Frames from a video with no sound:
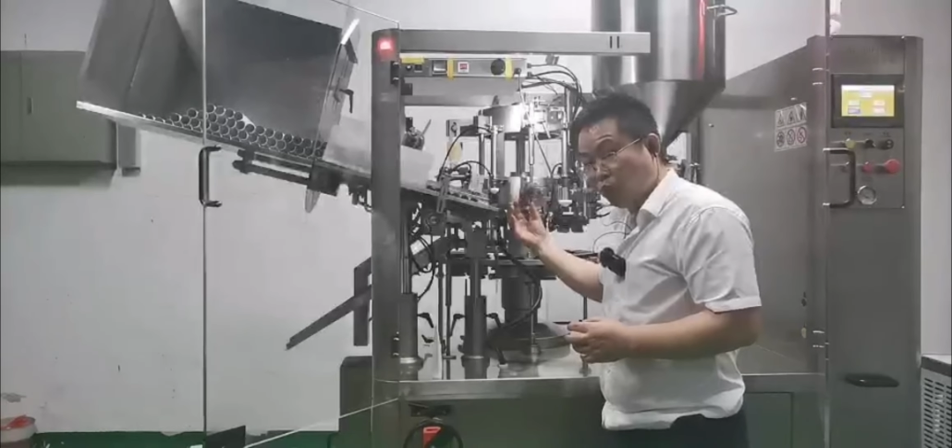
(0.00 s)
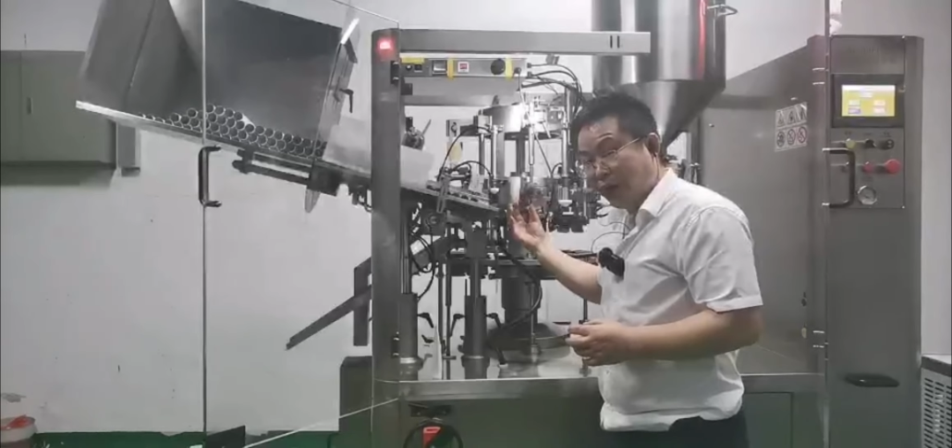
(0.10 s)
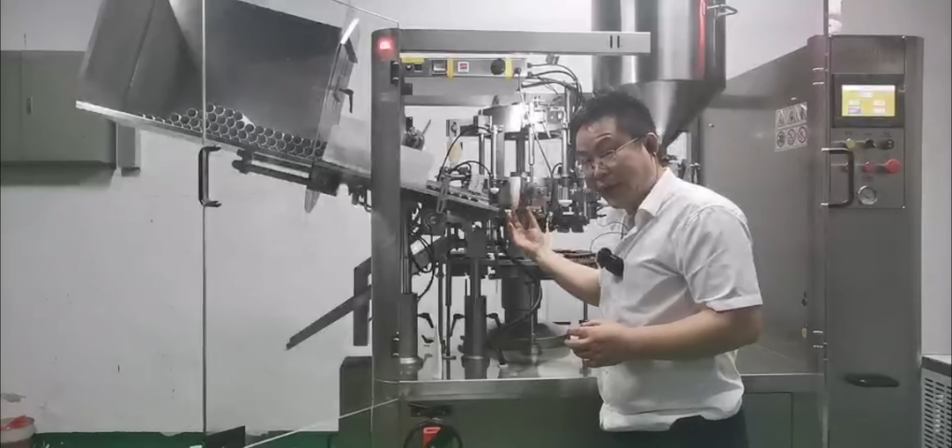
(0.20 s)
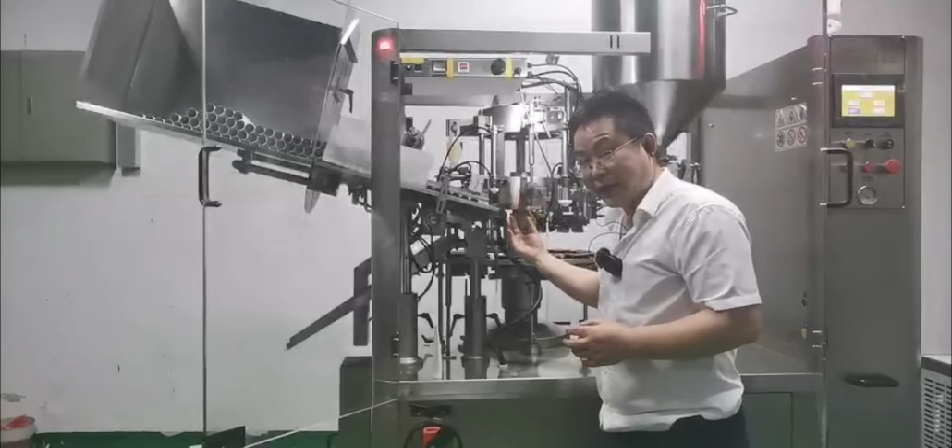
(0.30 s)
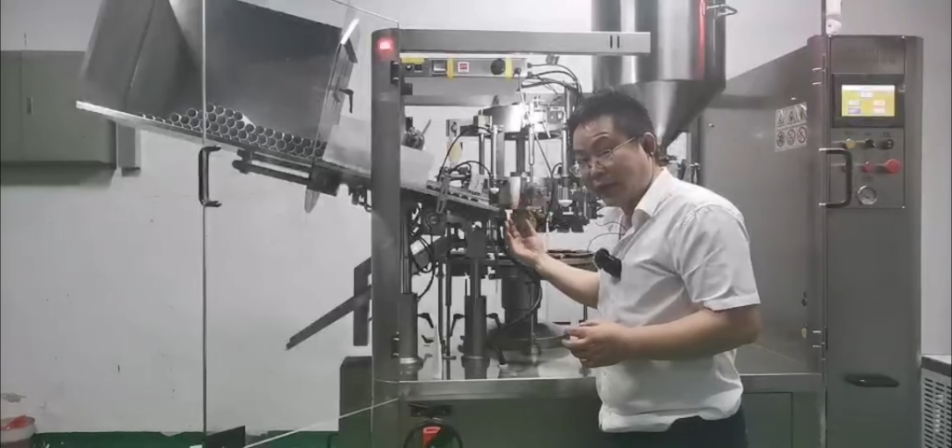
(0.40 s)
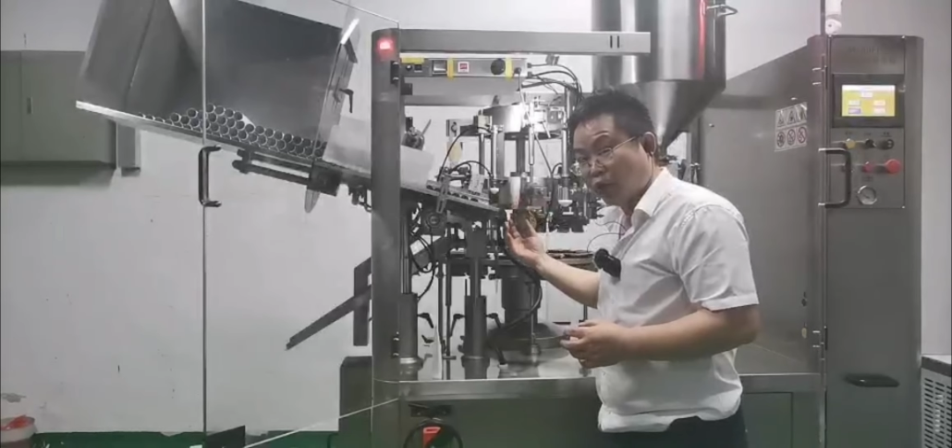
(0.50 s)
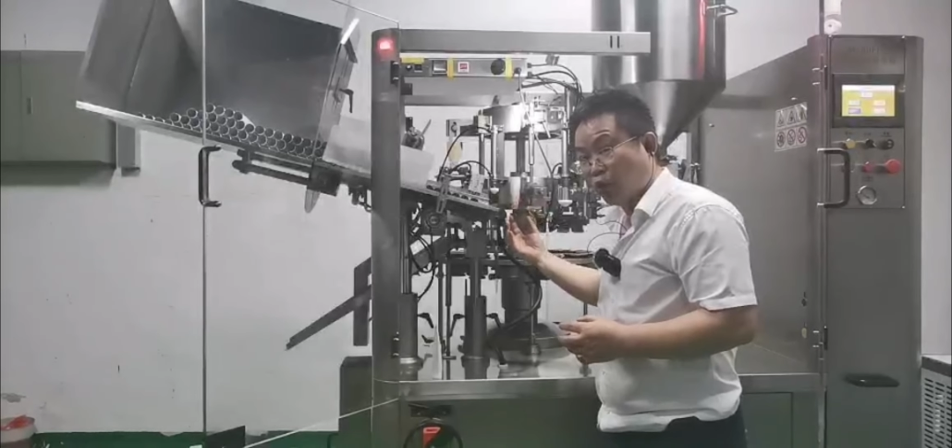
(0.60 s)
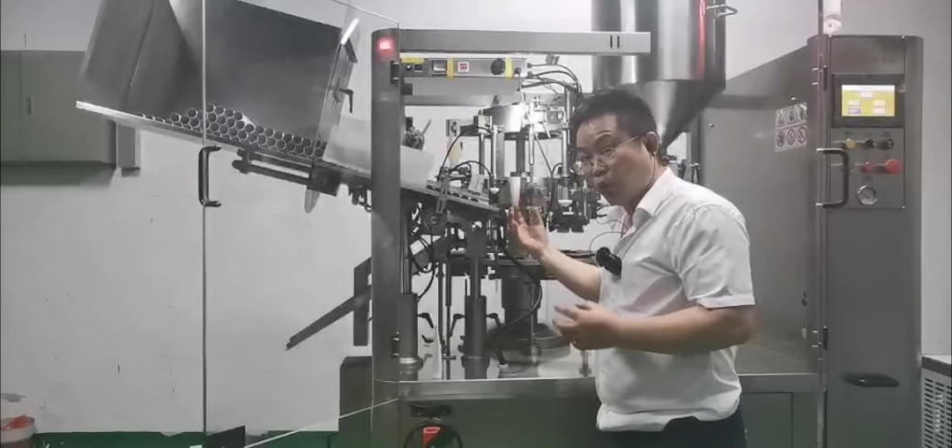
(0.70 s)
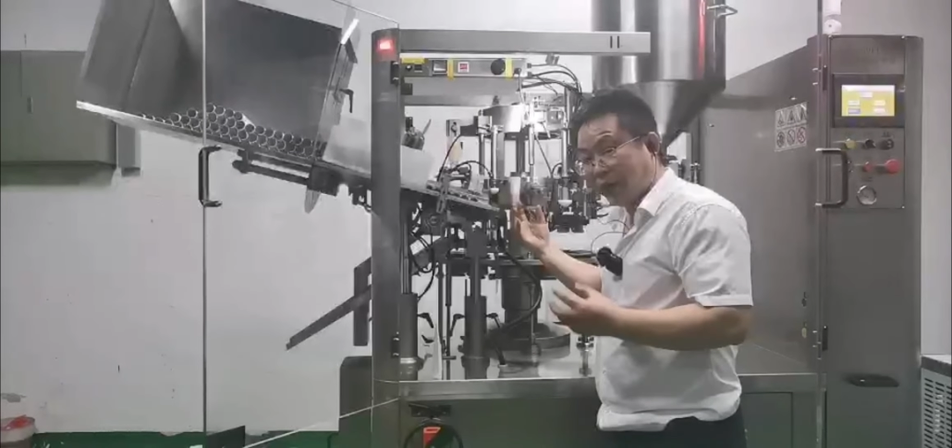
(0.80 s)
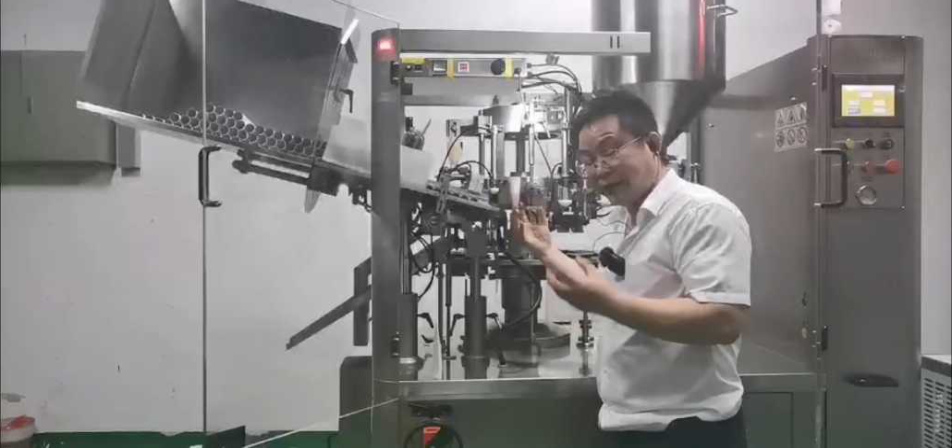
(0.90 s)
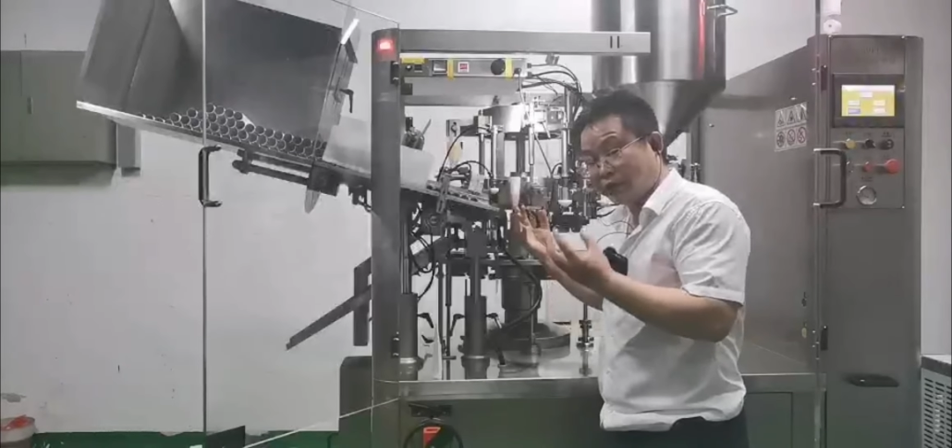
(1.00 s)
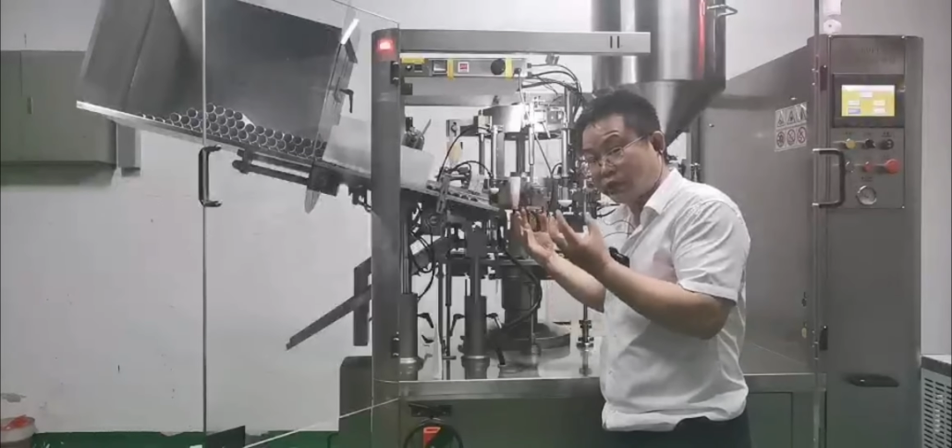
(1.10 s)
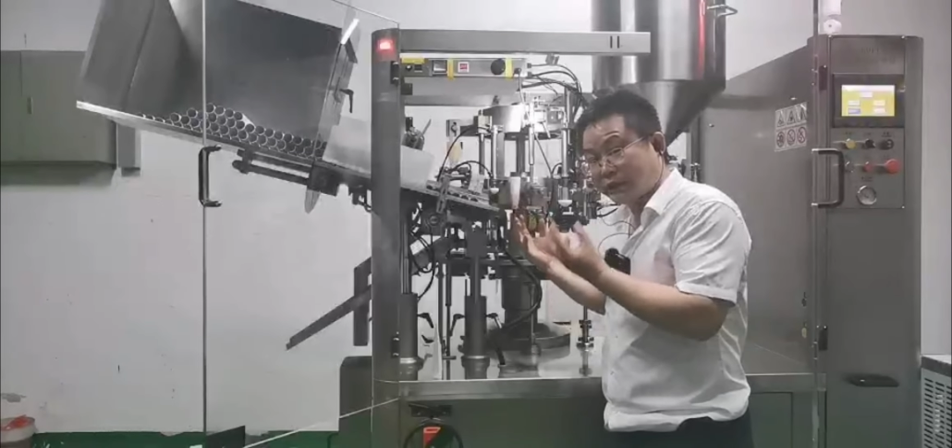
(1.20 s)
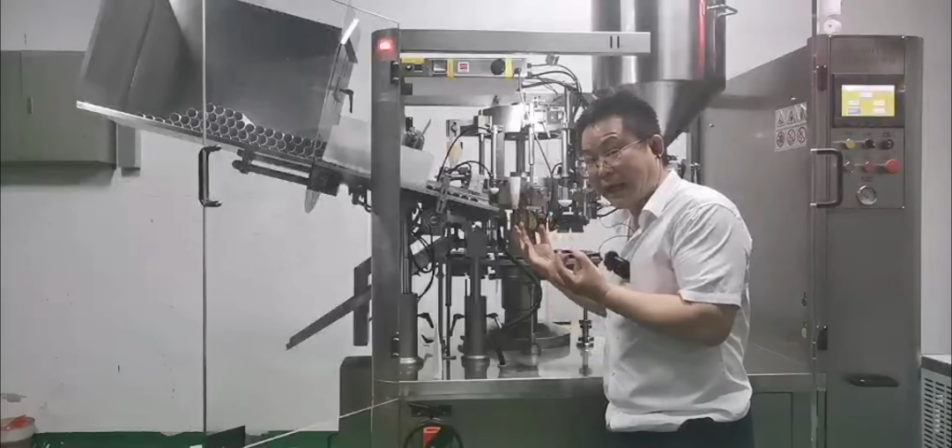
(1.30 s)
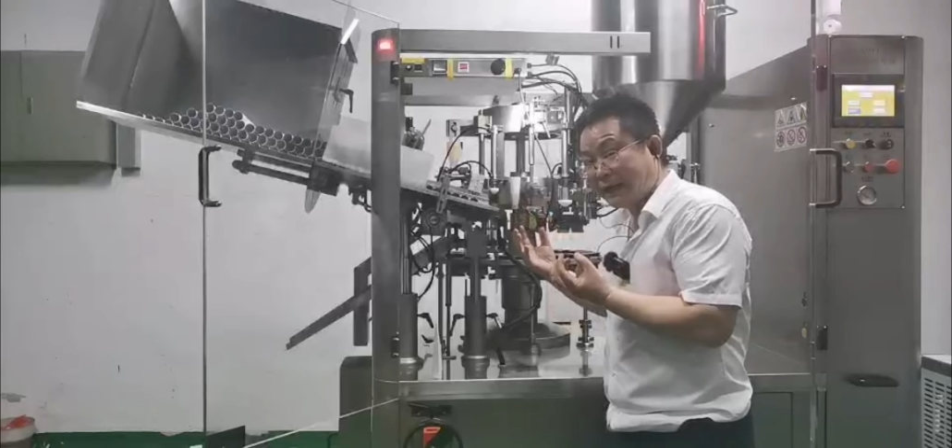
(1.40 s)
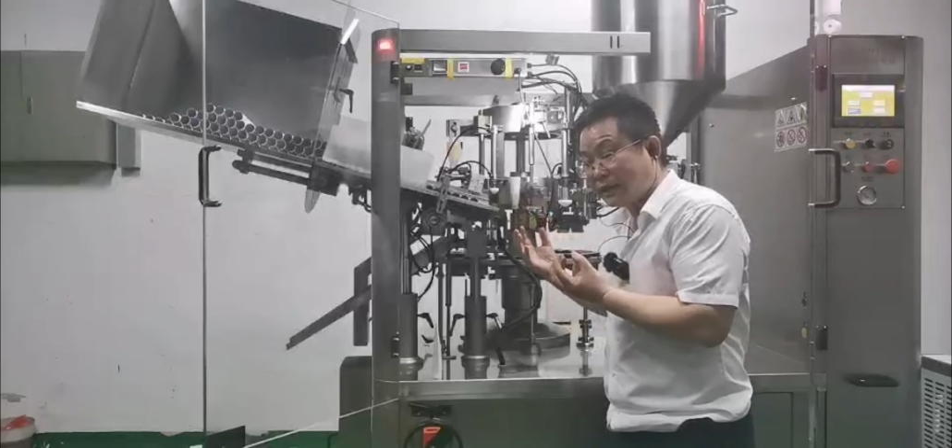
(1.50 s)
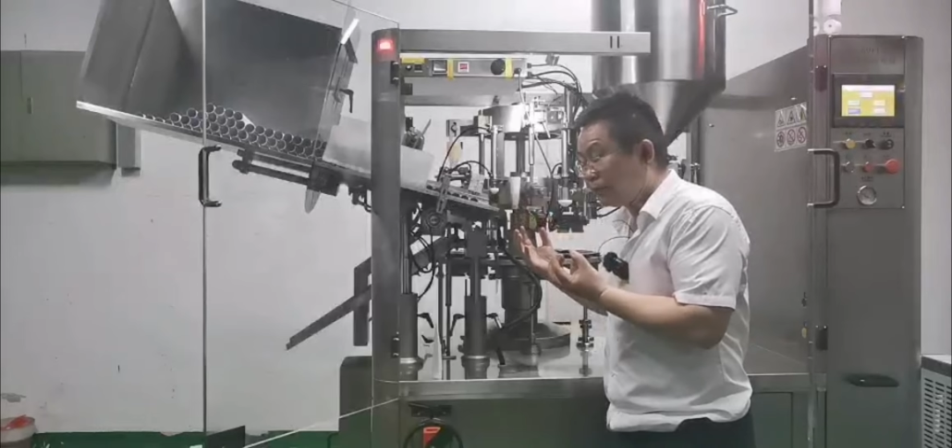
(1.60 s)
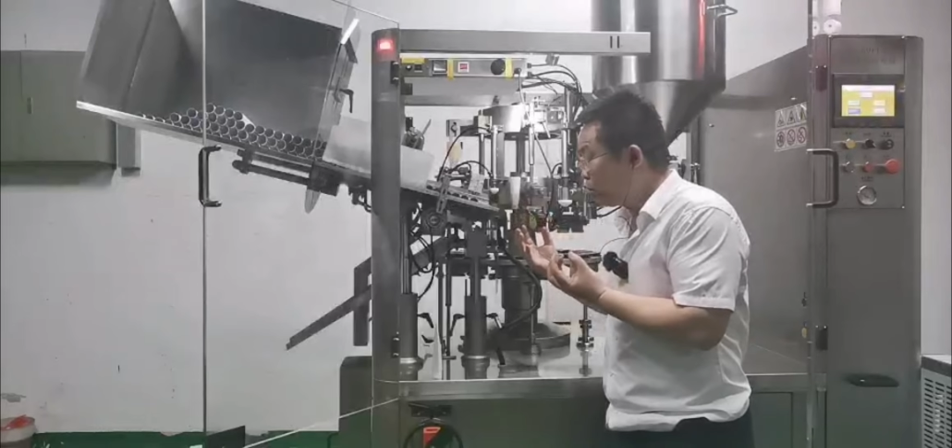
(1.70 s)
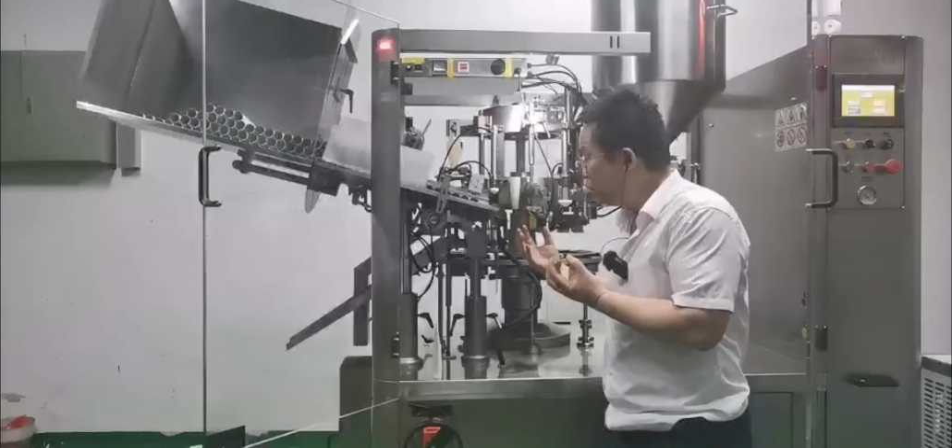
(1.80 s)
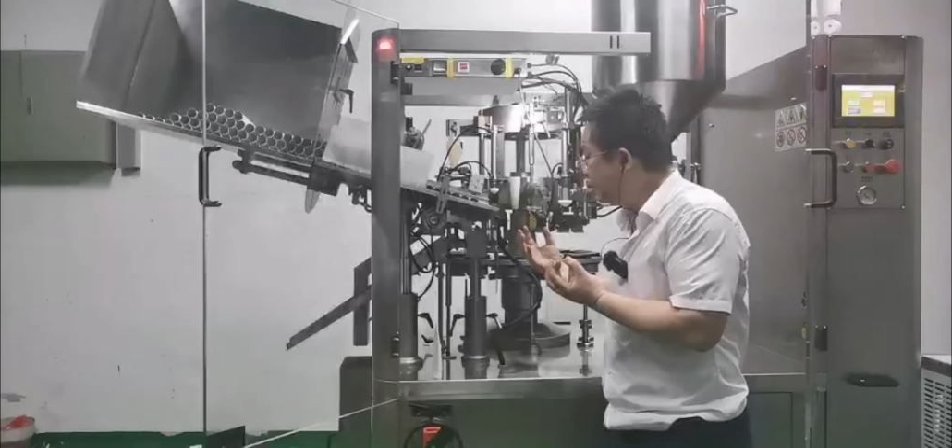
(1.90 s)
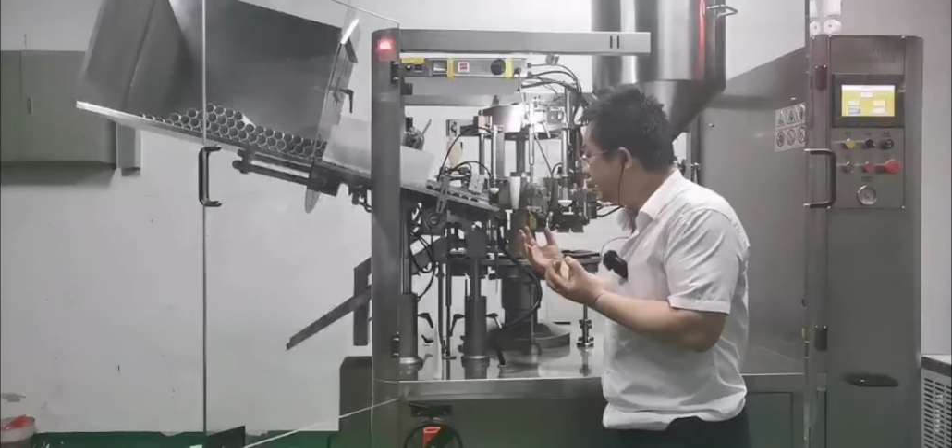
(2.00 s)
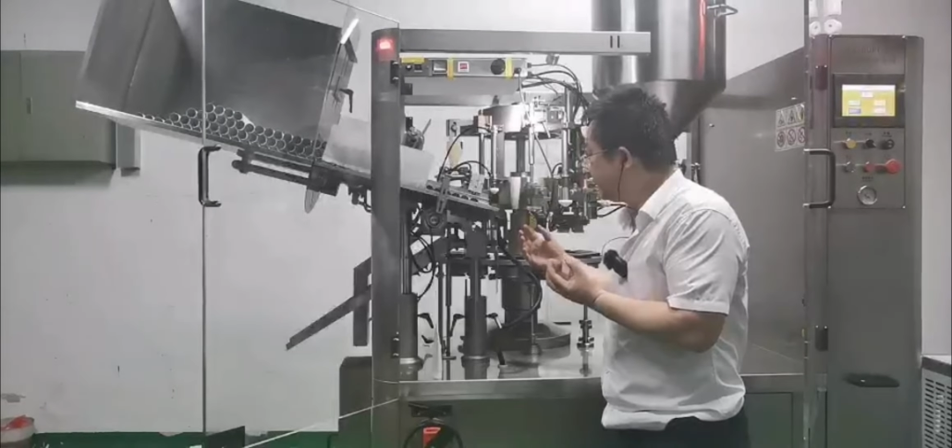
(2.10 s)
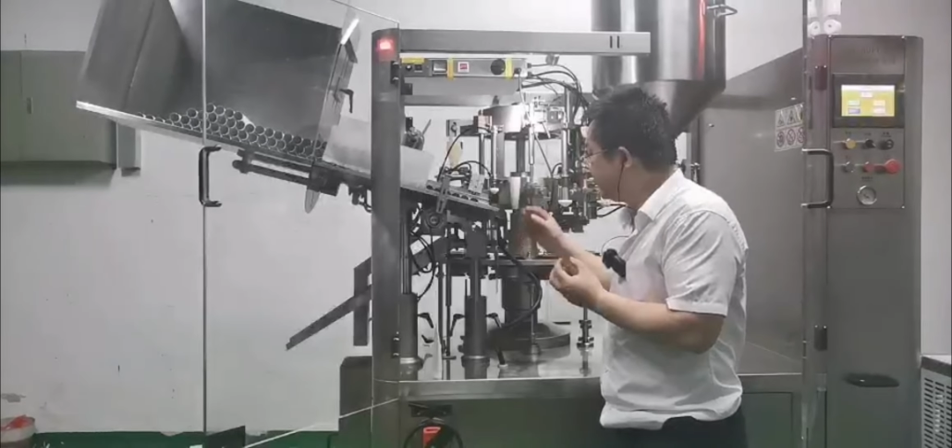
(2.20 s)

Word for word: vacuum will suck the tube